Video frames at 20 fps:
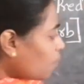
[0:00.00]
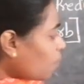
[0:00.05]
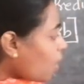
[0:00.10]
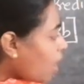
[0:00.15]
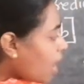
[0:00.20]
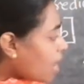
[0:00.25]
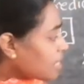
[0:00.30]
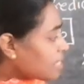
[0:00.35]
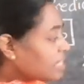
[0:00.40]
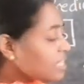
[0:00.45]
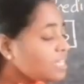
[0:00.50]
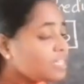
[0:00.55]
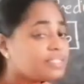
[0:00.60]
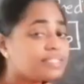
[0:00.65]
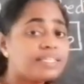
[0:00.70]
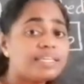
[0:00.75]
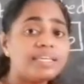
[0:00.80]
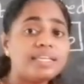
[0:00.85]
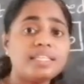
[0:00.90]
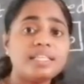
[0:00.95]
What
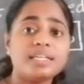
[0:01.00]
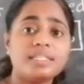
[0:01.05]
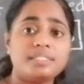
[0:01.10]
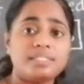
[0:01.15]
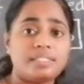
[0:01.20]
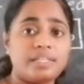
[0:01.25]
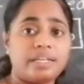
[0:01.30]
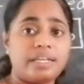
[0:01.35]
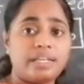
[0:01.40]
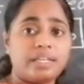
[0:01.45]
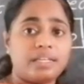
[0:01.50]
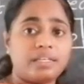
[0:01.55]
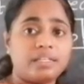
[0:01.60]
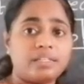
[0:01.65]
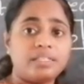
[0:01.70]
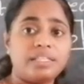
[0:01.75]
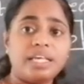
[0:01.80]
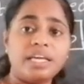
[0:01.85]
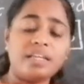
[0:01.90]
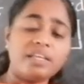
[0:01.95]
is Geeta
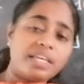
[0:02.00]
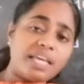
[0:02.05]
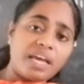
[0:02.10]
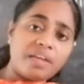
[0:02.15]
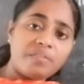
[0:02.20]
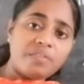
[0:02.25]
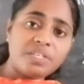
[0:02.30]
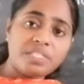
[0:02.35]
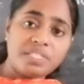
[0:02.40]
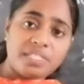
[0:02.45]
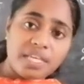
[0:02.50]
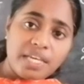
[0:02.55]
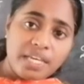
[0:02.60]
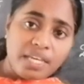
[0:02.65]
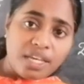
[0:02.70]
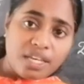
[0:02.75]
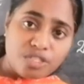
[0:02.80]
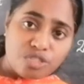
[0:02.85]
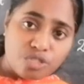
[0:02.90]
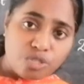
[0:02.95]
studying? There can we
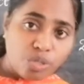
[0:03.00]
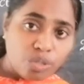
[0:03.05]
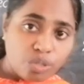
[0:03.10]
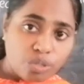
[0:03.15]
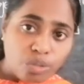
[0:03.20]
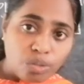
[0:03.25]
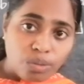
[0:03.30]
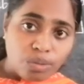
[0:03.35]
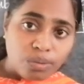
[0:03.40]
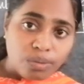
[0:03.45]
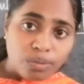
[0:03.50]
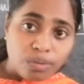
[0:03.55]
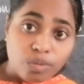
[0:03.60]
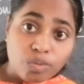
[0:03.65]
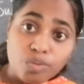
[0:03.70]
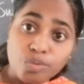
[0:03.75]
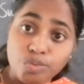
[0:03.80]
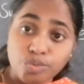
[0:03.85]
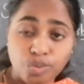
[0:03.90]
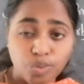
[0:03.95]
say yes or
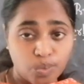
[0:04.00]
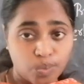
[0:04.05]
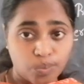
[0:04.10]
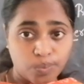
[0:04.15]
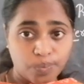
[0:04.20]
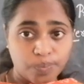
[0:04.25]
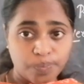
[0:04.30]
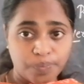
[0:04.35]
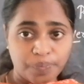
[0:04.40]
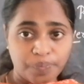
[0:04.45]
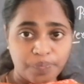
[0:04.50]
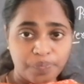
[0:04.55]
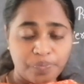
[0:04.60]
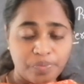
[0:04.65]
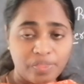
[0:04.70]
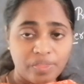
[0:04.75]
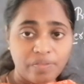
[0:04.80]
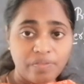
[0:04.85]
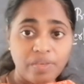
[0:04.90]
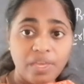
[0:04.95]
no? No.
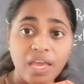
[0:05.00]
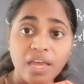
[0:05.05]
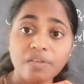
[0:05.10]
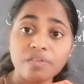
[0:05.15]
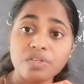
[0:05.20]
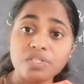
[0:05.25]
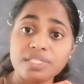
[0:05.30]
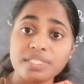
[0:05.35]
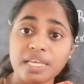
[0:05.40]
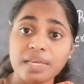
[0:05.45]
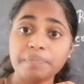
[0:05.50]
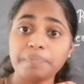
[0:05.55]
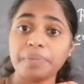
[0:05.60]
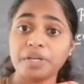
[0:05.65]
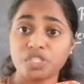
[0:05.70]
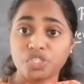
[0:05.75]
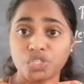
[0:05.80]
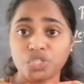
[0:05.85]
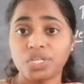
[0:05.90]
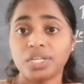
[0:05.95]
We have to say
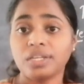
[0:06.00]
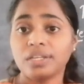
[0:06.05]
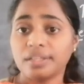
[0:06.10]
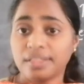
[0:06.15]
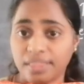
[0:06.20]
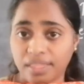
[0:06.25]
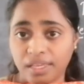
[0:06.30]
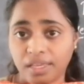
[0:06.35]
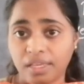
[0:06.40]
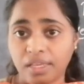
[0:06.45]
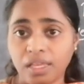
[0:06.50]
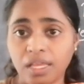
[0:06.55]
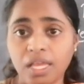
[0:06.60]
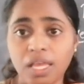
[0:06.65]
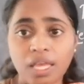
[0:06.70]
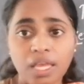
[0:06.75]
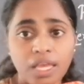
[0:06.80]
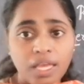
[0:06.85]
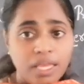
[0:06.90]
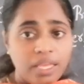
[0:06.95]
particular thing.
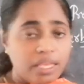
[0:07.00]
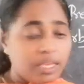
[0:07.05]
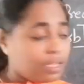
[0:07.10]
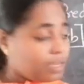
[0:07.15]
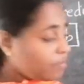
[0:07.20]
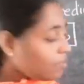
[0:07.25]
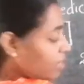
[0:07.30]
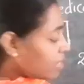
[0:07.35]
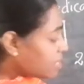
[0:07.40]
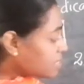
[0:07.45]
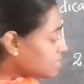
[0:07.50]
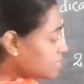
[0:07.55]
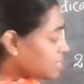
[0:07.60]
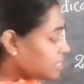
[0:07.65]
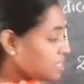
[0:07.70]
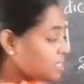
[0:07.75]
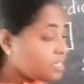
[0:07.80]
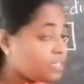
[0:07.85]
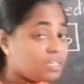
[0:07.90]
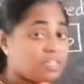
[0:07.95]
Here what is
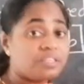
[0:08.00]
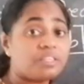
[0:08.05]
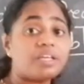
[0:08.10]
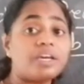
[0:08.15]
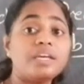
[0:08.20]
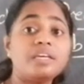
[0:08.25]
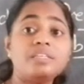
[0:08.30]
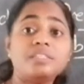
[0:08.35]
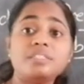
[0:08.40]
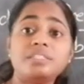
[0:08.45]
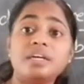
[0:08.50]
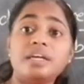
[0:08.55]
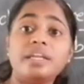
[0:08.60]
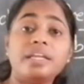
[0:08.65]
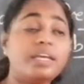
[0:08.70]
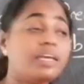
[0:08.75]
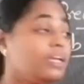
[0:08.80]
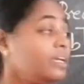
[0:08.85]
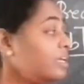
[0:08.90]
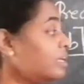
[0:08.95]
Geeta? Geeta is
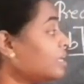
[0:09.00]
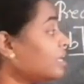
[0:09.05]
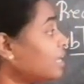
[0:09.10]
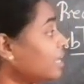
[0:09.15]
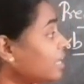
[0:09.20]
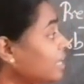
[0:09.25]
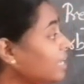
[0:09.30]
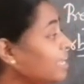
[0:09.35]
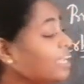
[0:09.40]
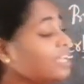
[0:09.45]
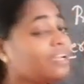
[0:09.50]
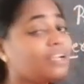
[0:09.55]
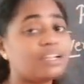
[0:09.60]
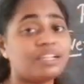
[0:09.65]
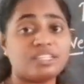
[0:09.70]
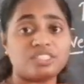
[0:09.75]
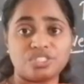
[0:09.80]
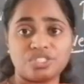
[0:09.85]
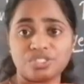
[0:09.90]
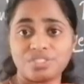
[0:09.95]
studying
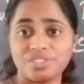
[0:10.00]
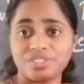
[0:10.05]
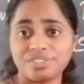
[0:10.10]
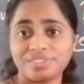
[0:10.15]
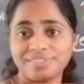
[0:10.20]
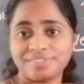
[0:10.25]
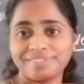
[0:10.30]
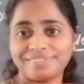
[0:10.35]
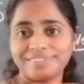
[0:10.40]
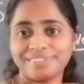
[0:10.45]
English.